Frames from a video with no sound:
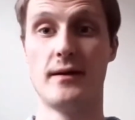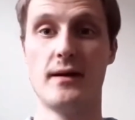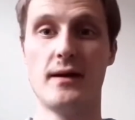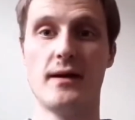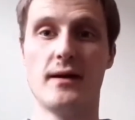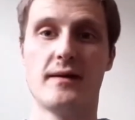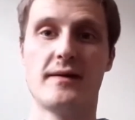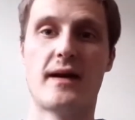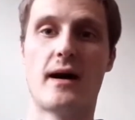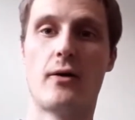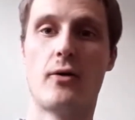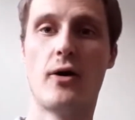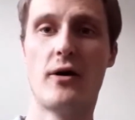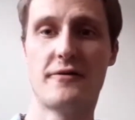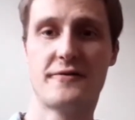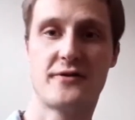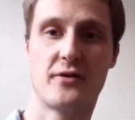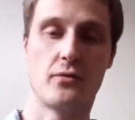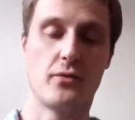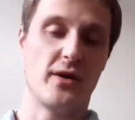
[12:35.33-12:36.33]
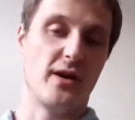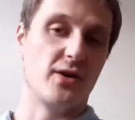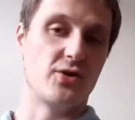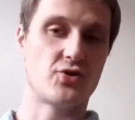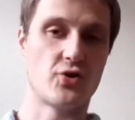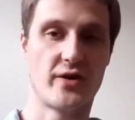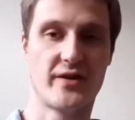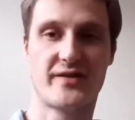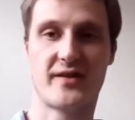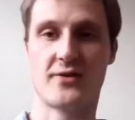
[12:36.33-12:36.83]
Now, often we
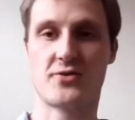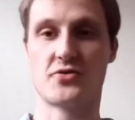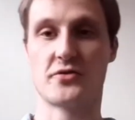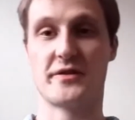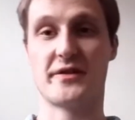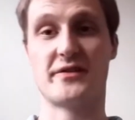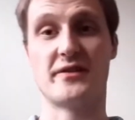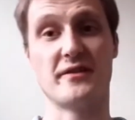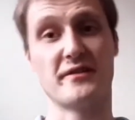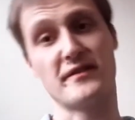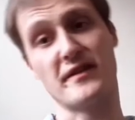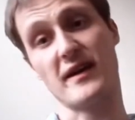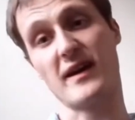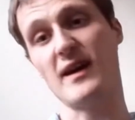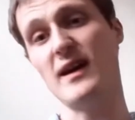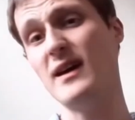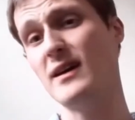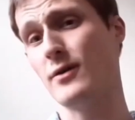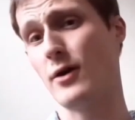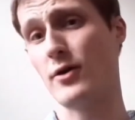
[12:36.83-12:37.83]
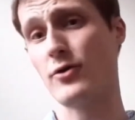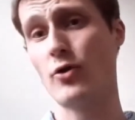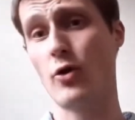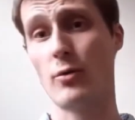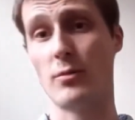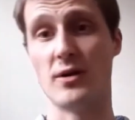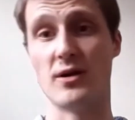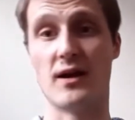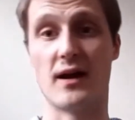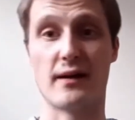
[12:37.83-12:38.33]
enjoy social distancing in our
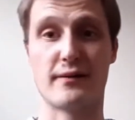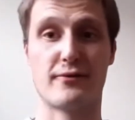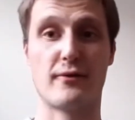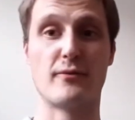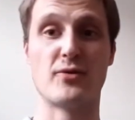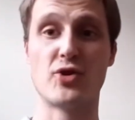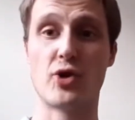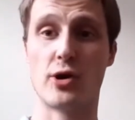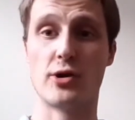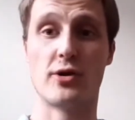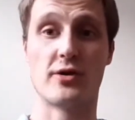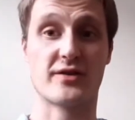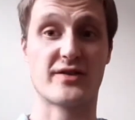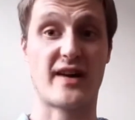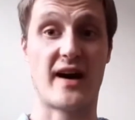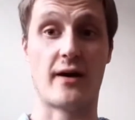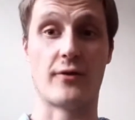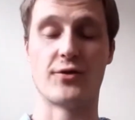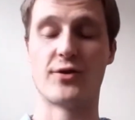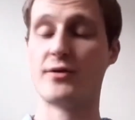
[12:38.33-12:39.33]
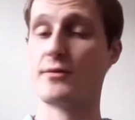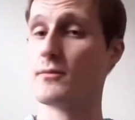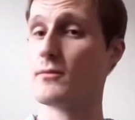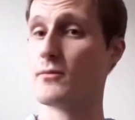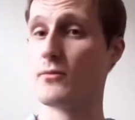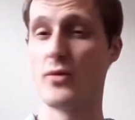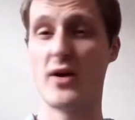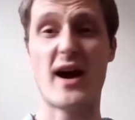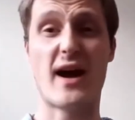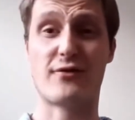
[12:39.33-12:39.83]
normal life when we're not locked down.
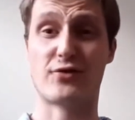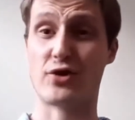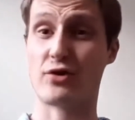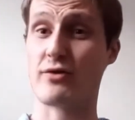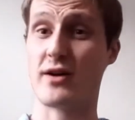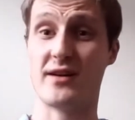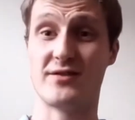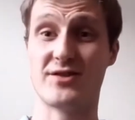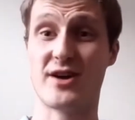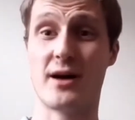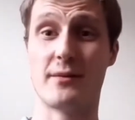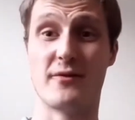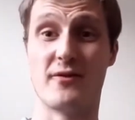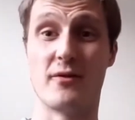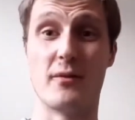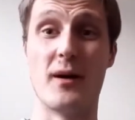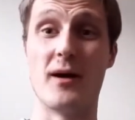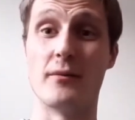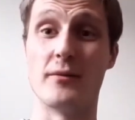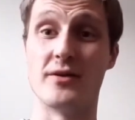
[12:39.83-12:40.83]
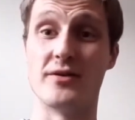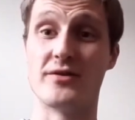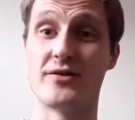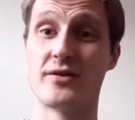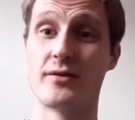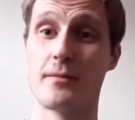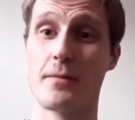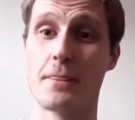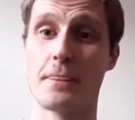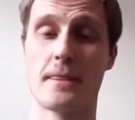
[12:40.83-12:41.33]
We're having a great time at the moment.
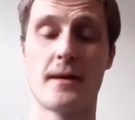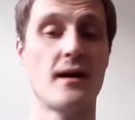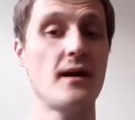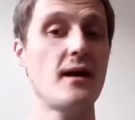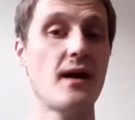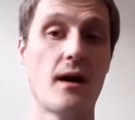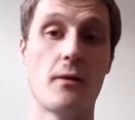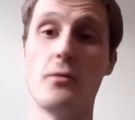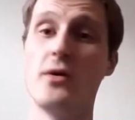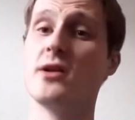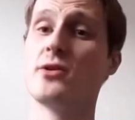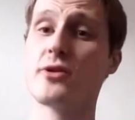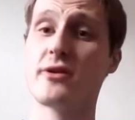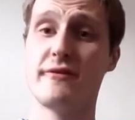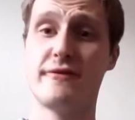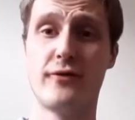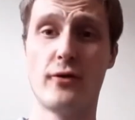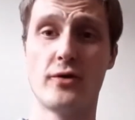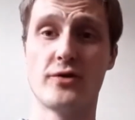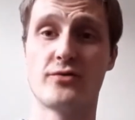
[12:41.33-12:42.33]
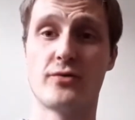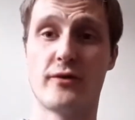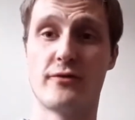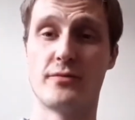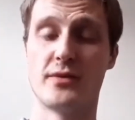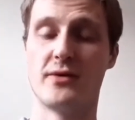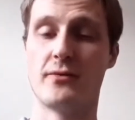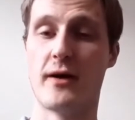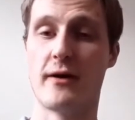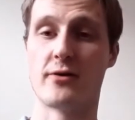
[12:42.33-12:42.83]
And we're looking forward to
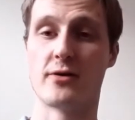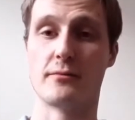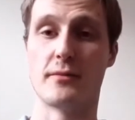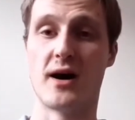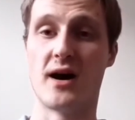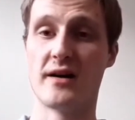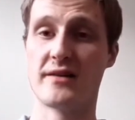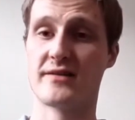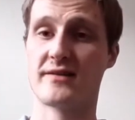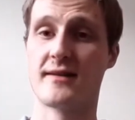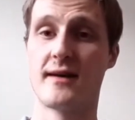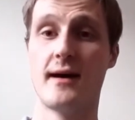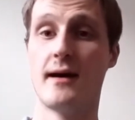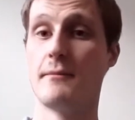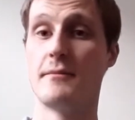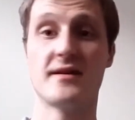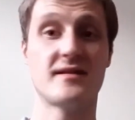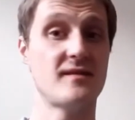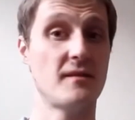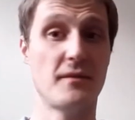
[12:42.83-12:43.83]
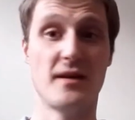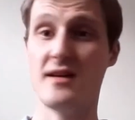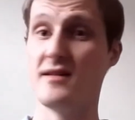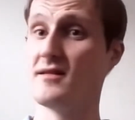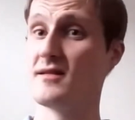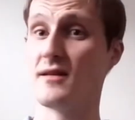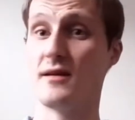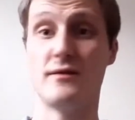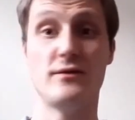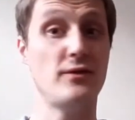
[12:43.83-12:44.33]
everybody wearing a mask, because it
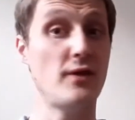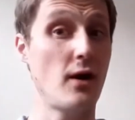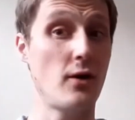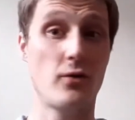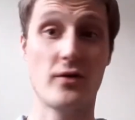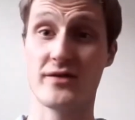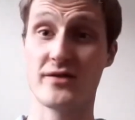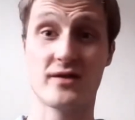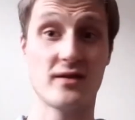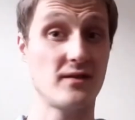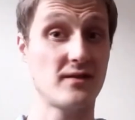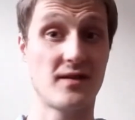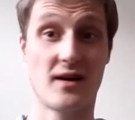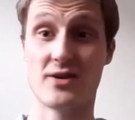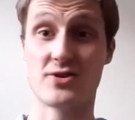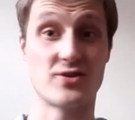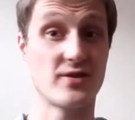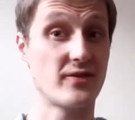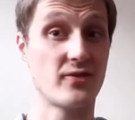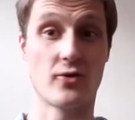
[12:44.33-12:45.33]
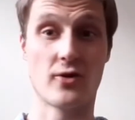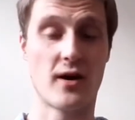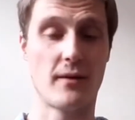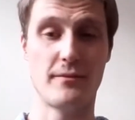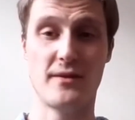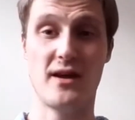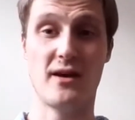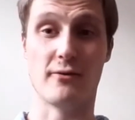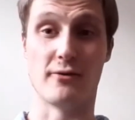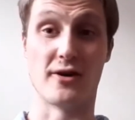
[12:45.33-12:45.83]
means no one's going to touch us or come
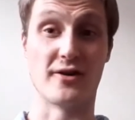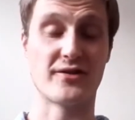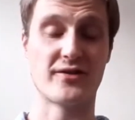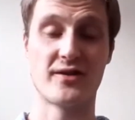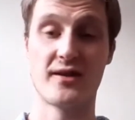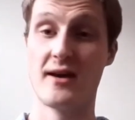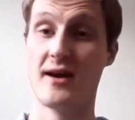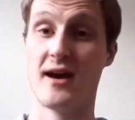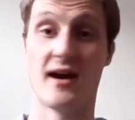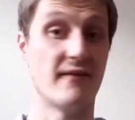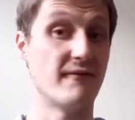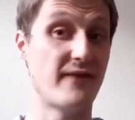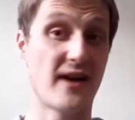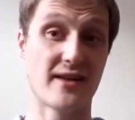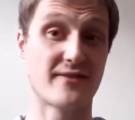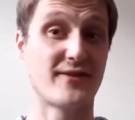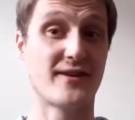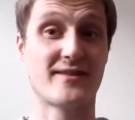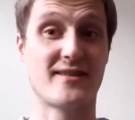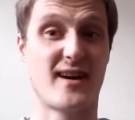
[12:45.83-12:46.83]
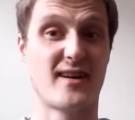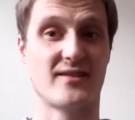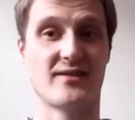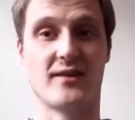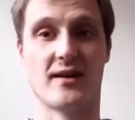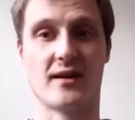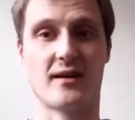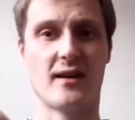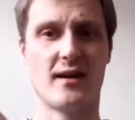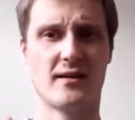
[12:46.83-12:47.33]
near us. And that's
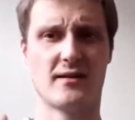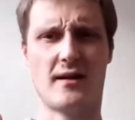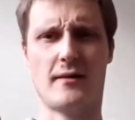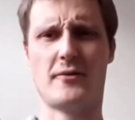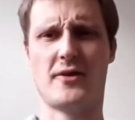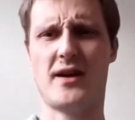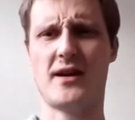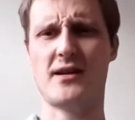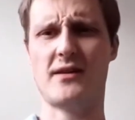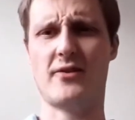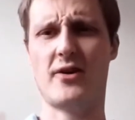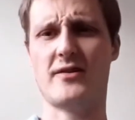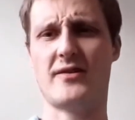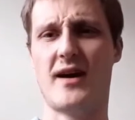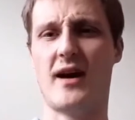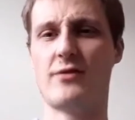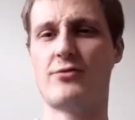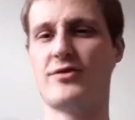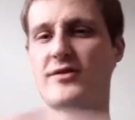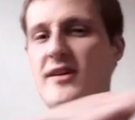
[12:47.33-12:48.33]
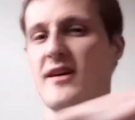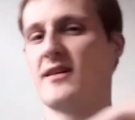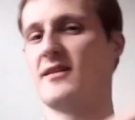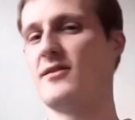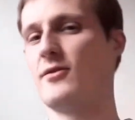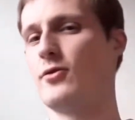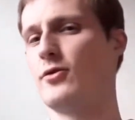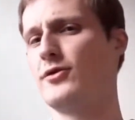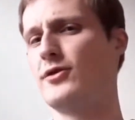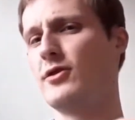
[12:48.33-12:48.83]
fantastic. Don't want any of those
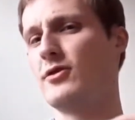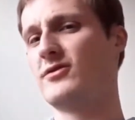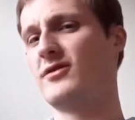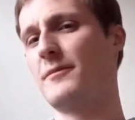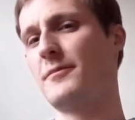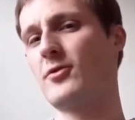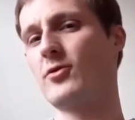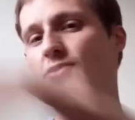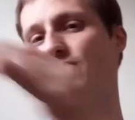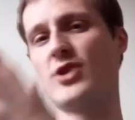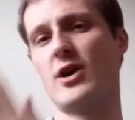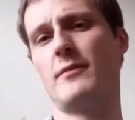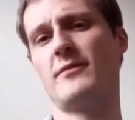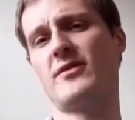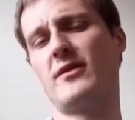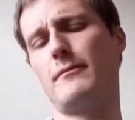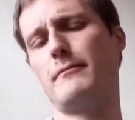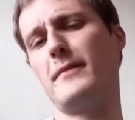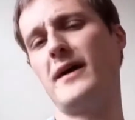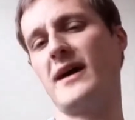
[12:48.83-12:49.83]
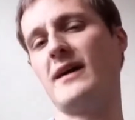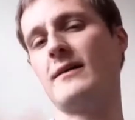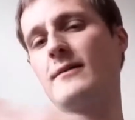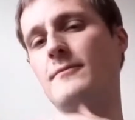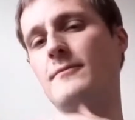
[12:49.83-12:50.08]
heterosexual neurotypical germs on me.